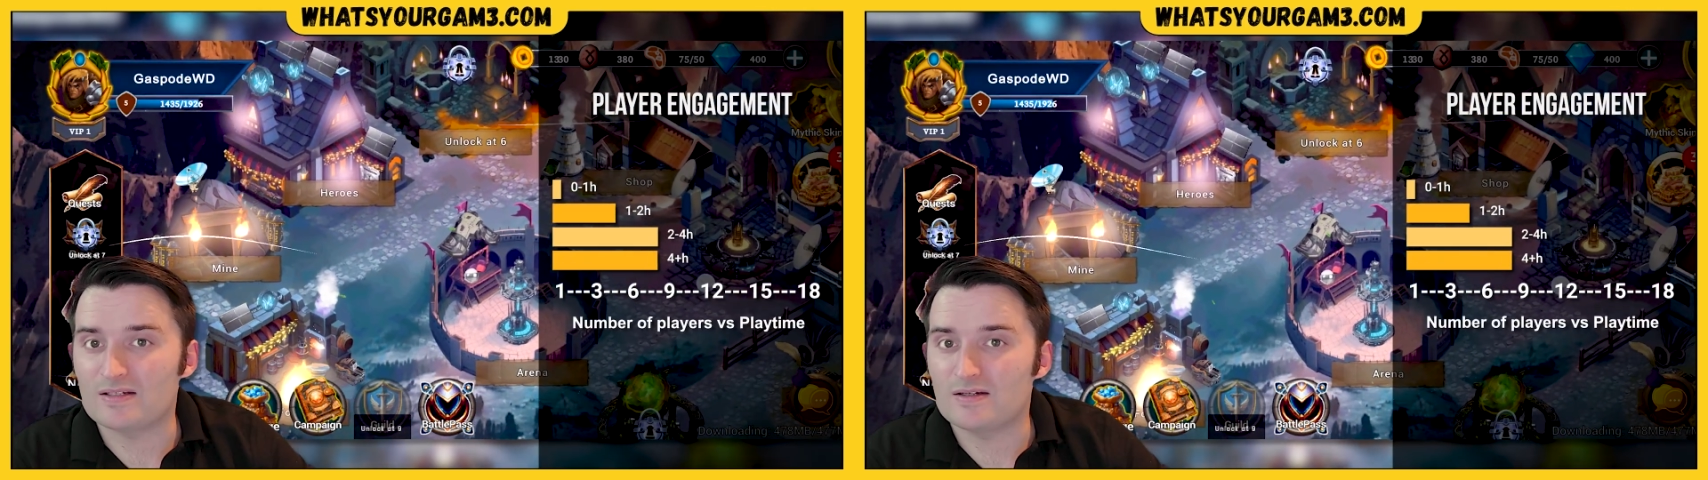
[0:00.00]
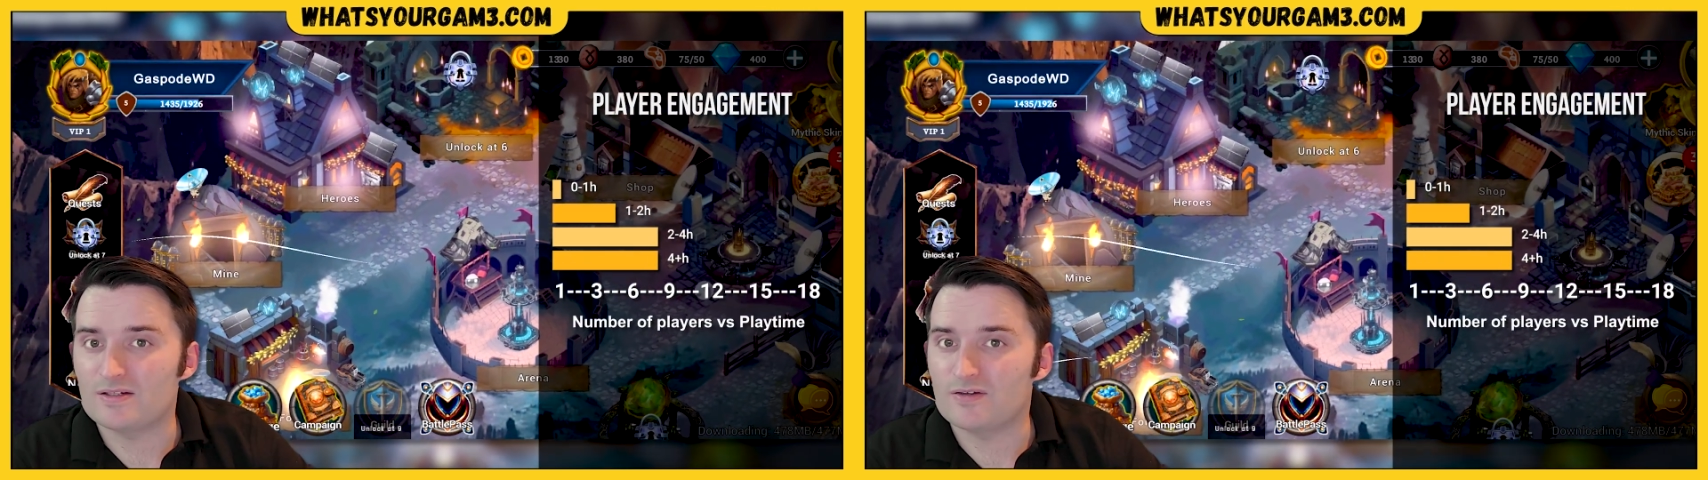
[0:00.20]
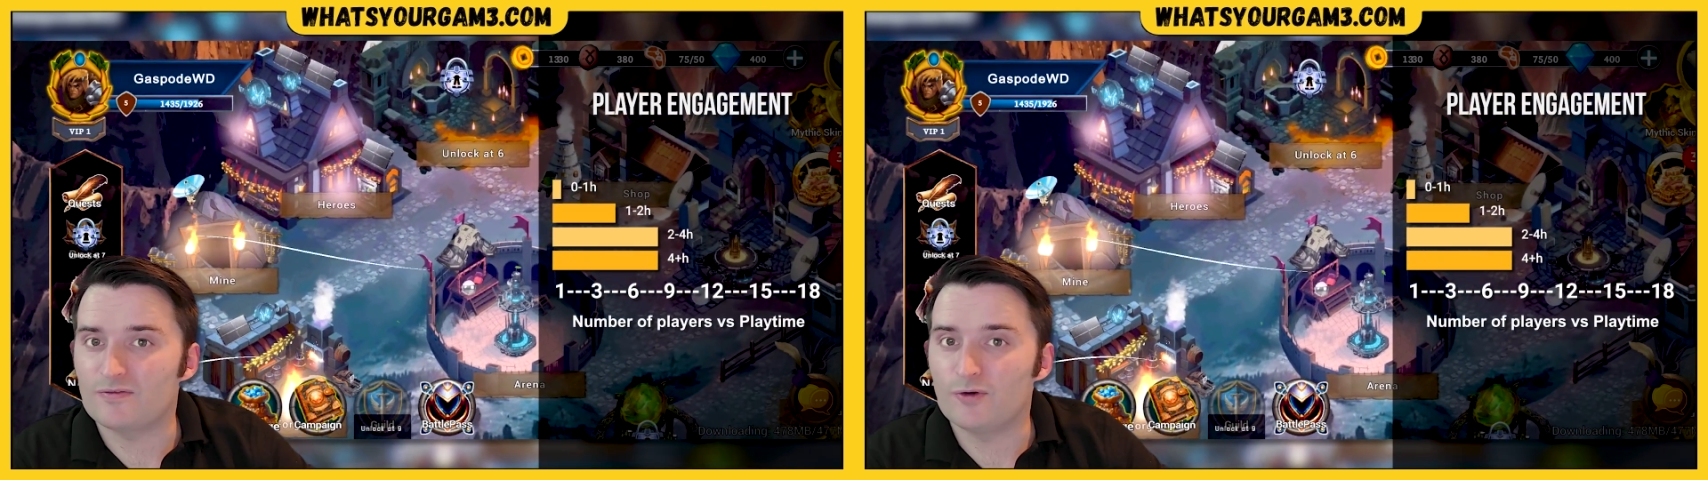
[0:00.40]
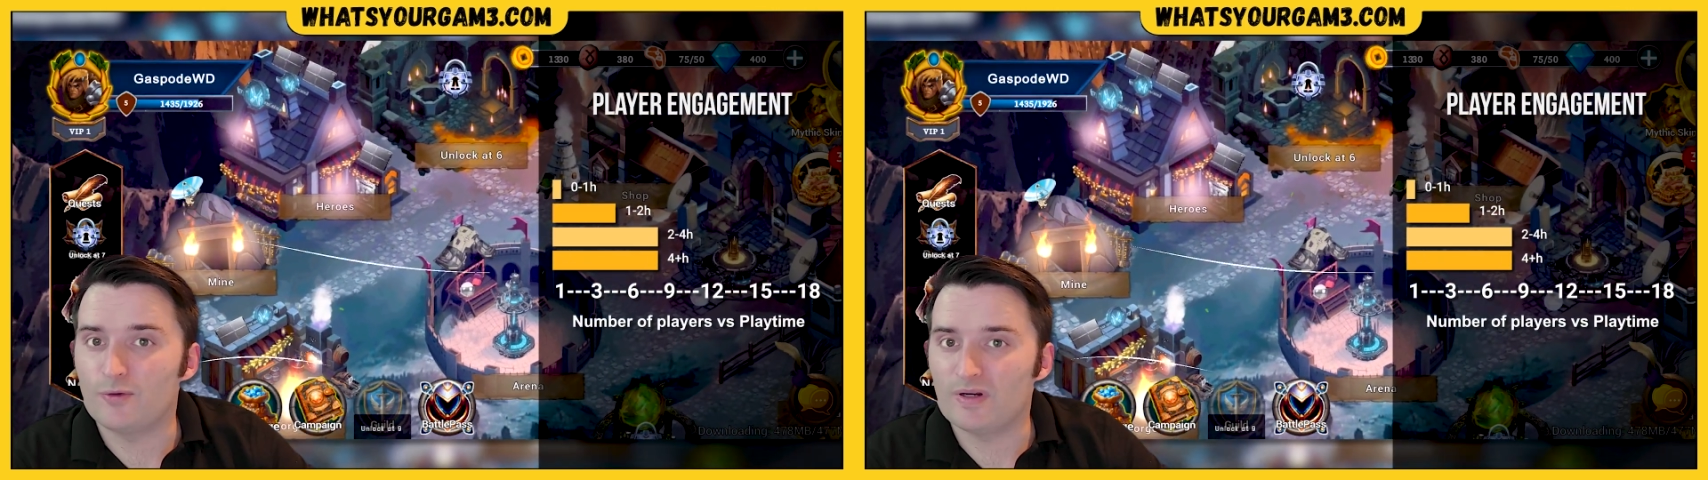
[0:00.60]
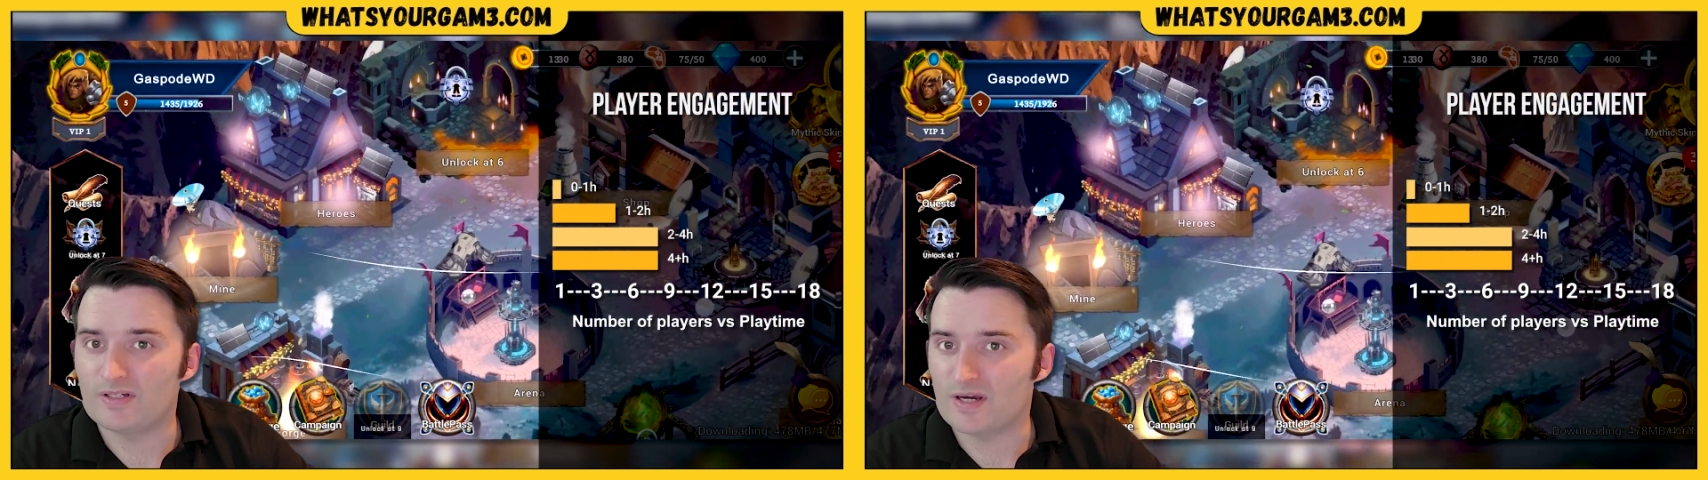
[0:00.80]
lasted
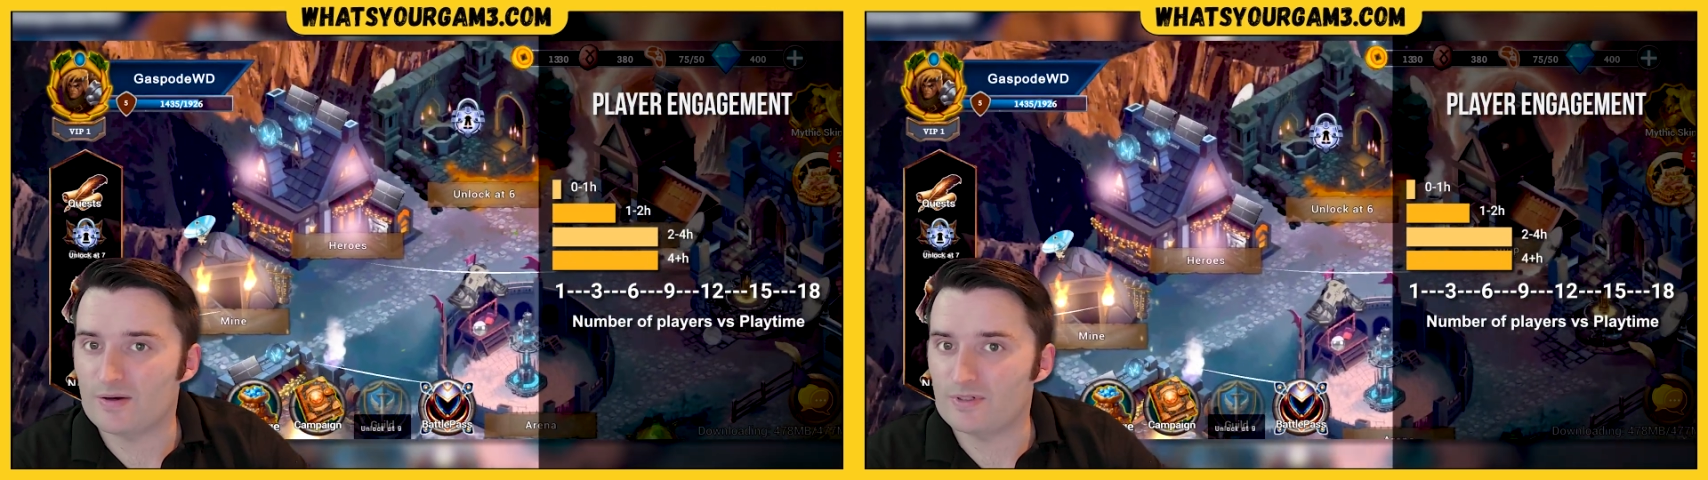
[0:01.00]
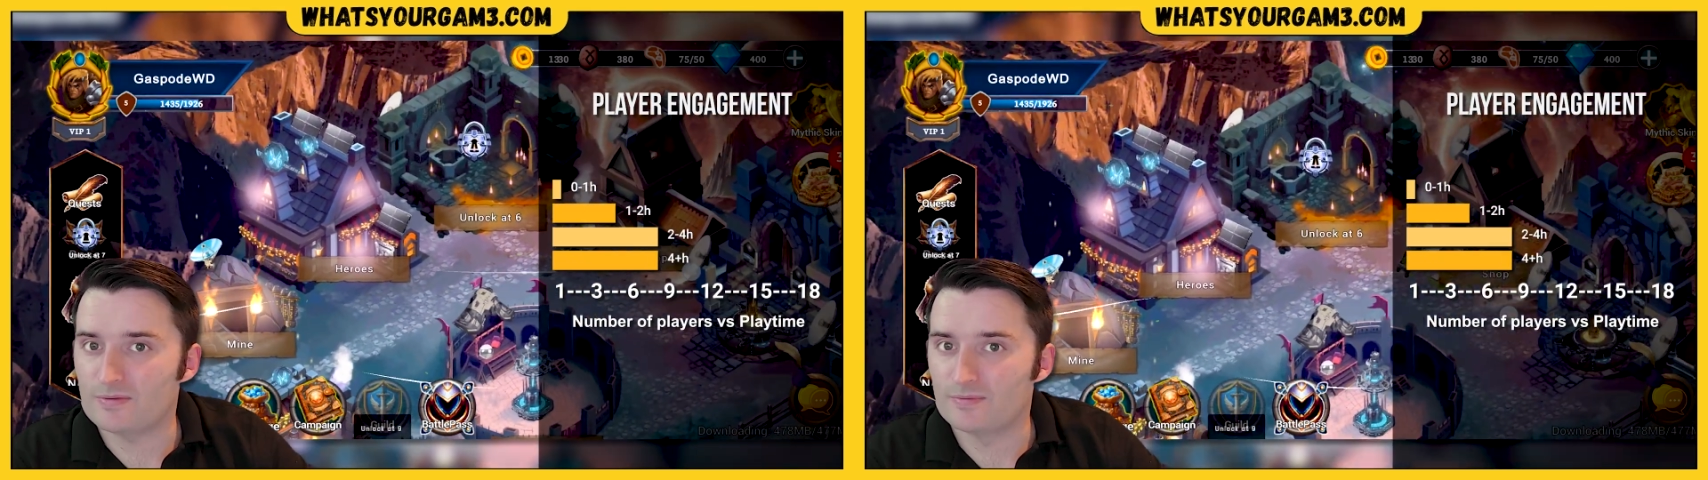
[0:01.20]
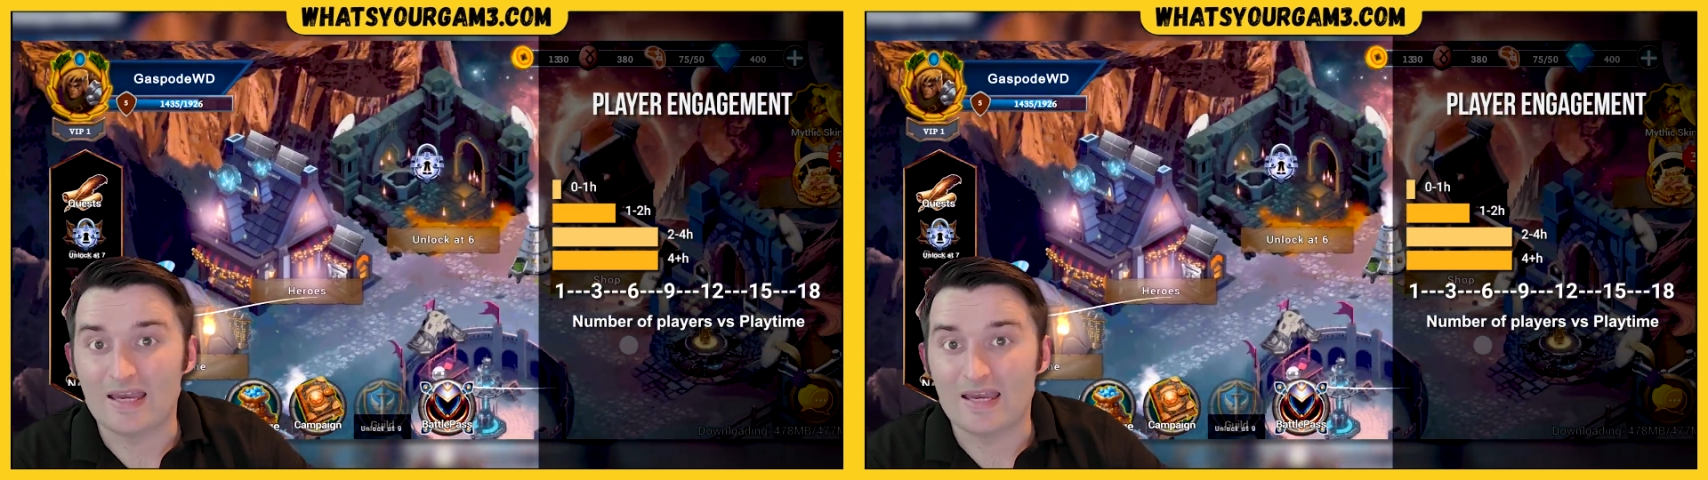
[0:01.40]
4+ hours,